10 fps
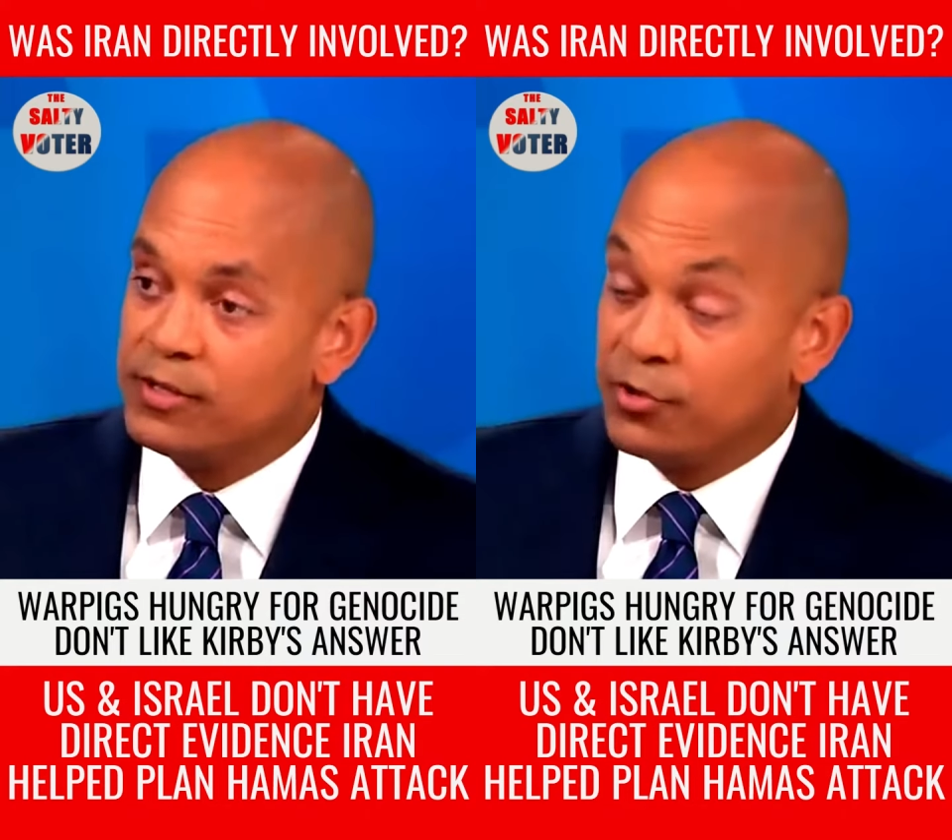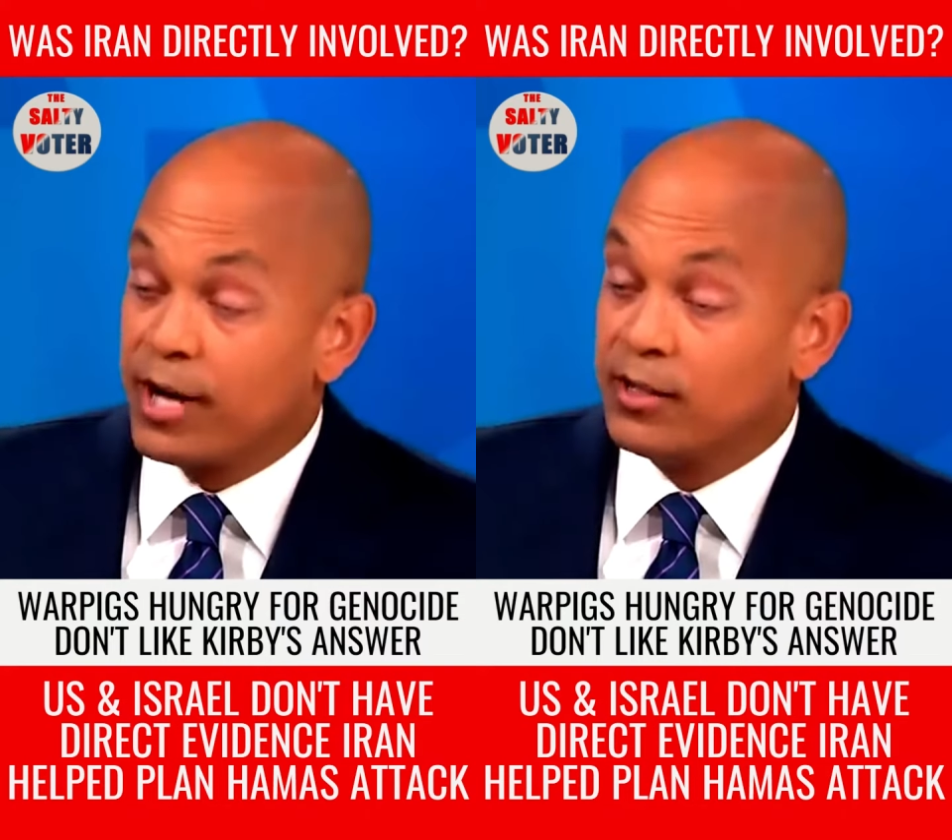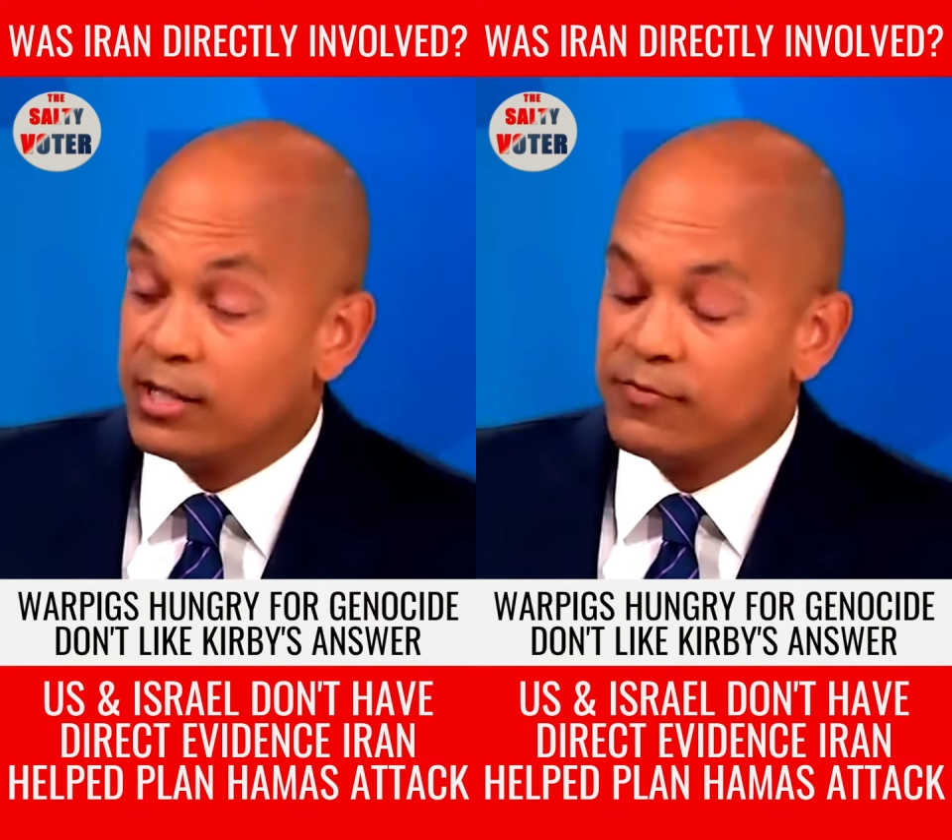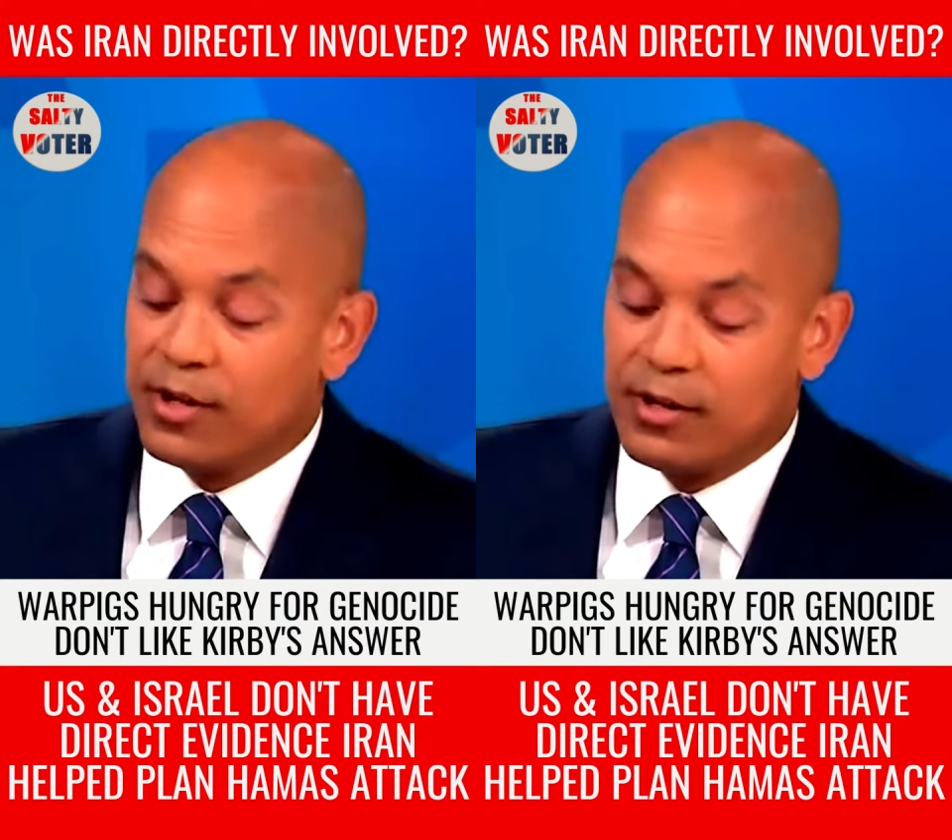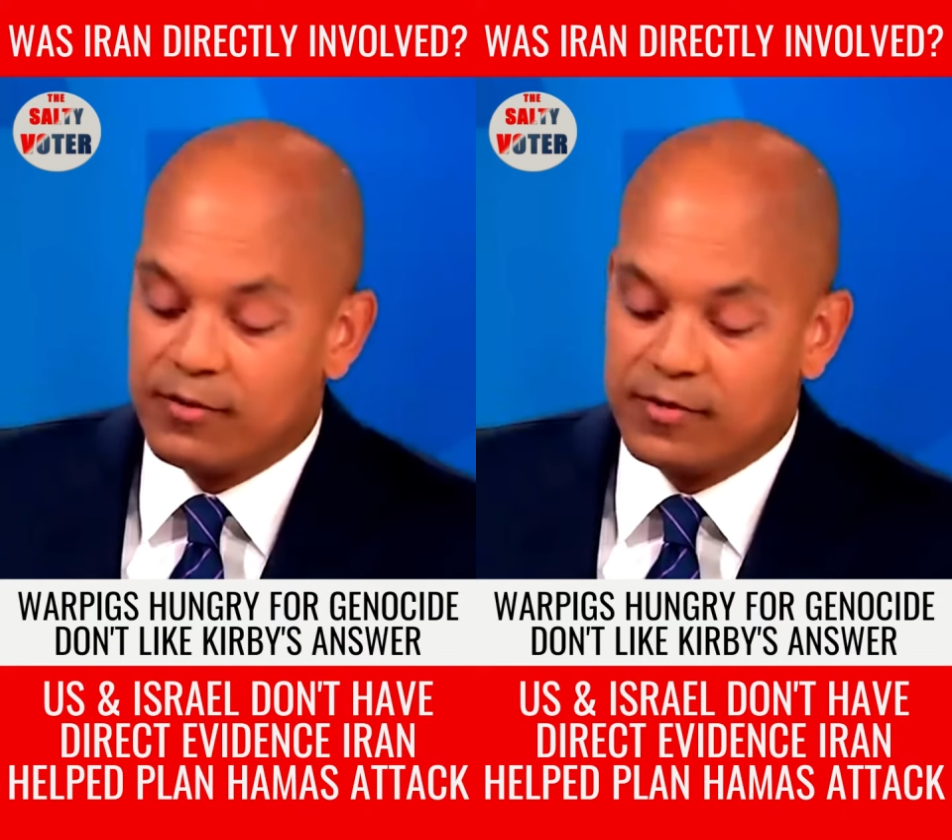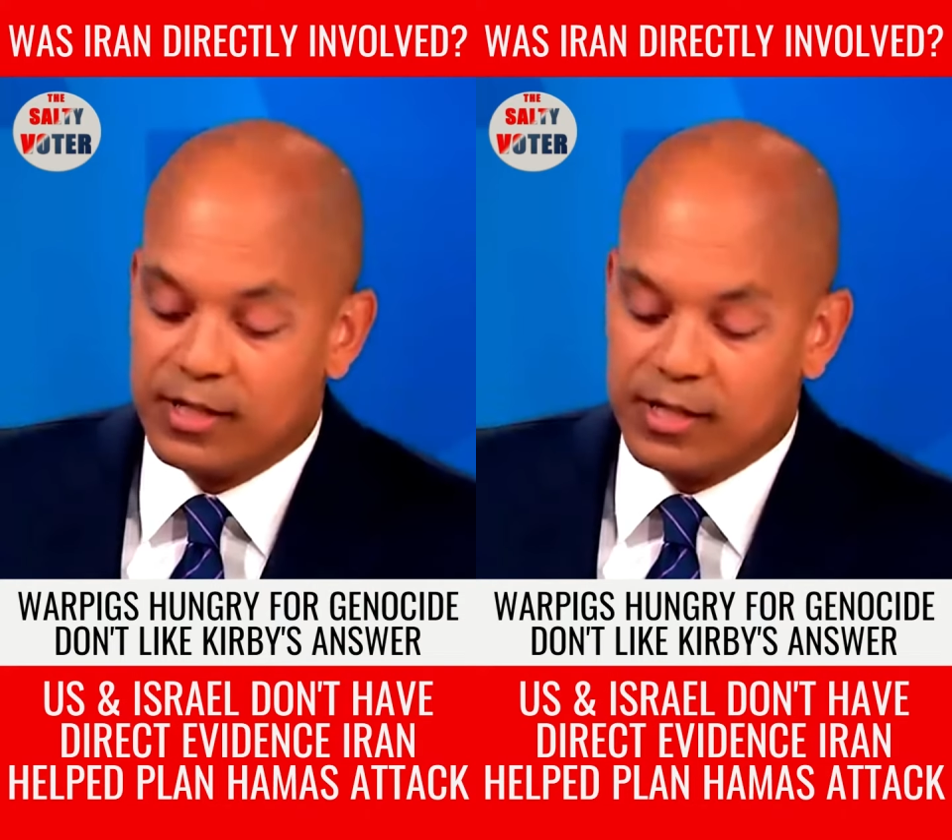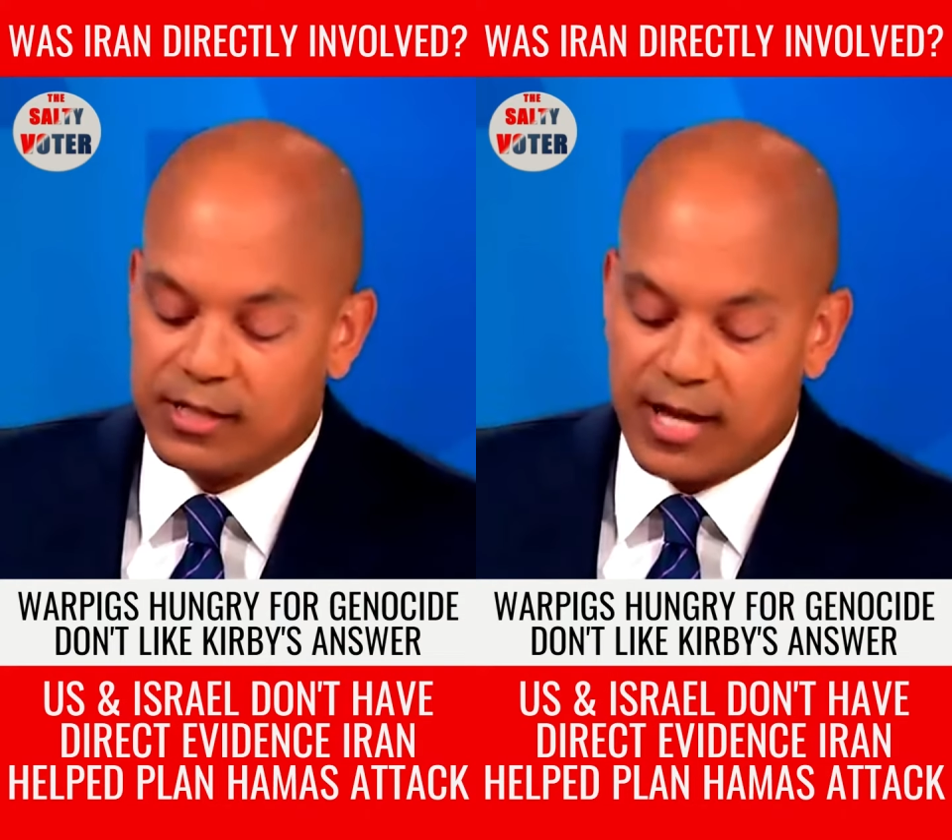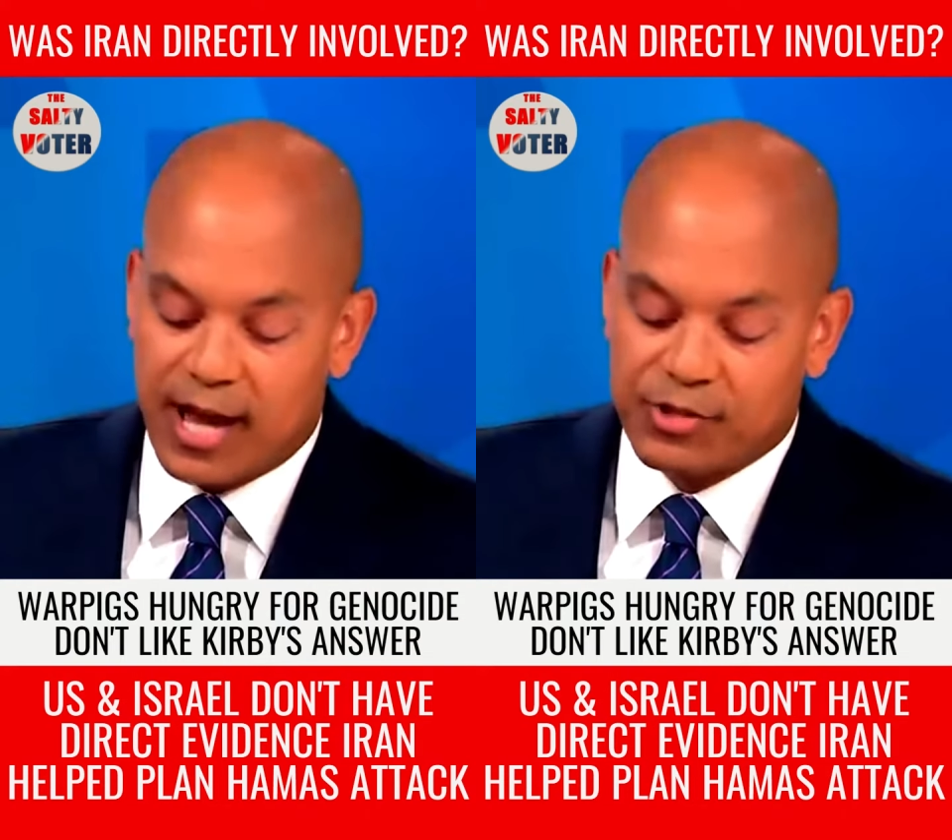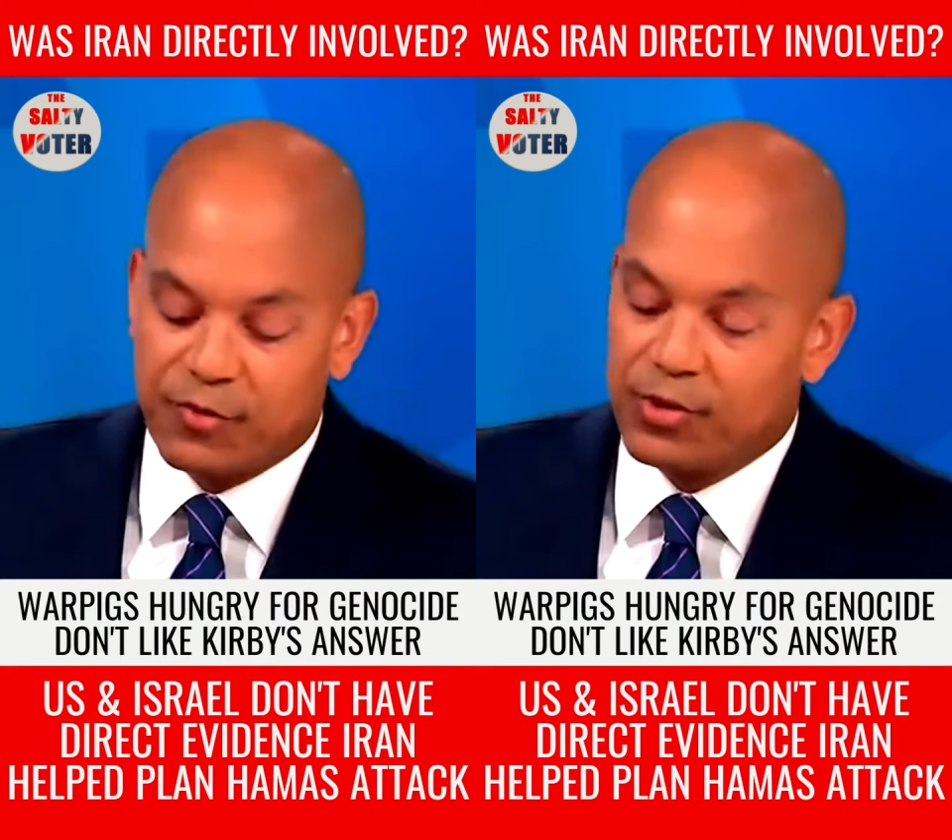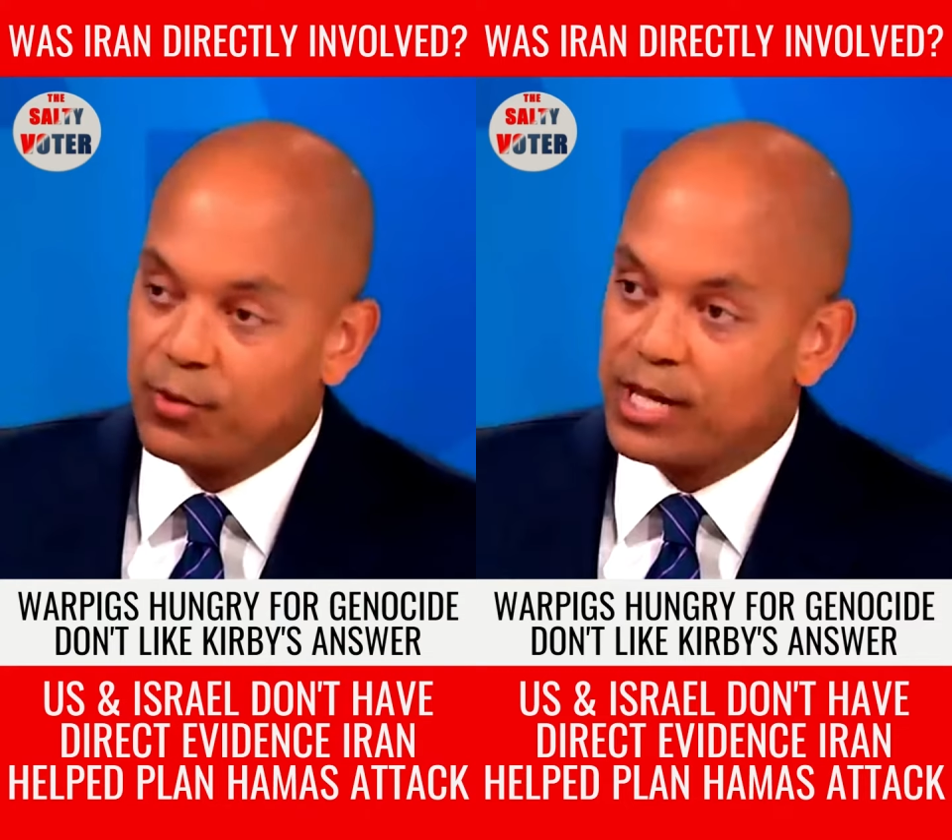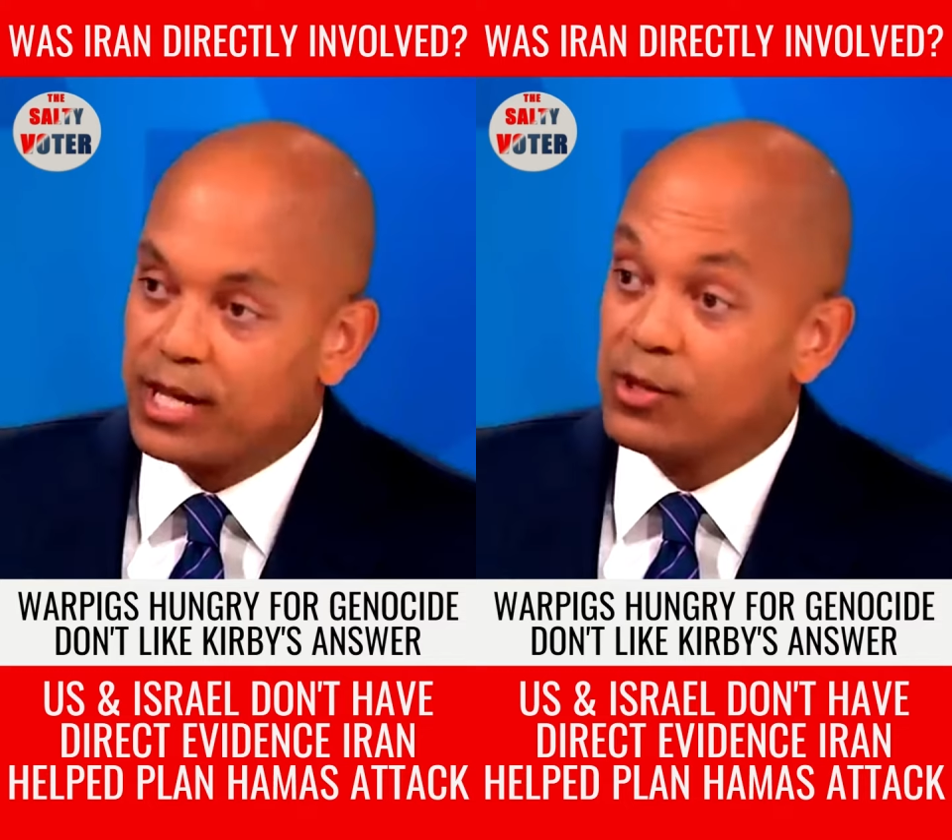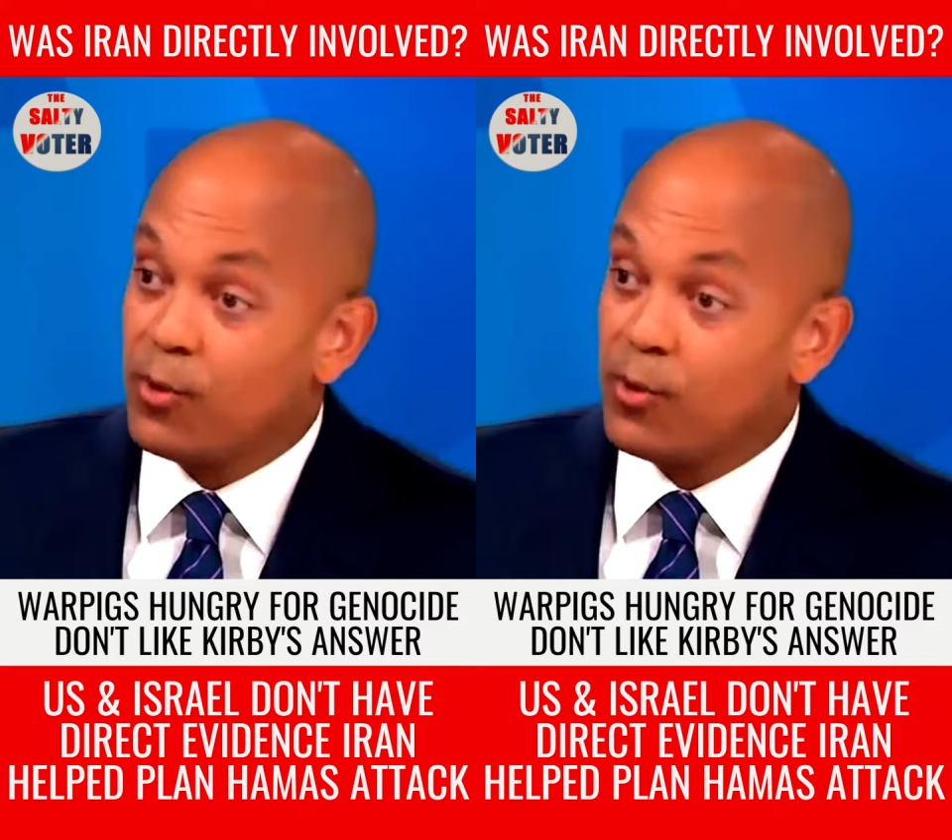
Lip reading: directly involved in the attacks over the weekend.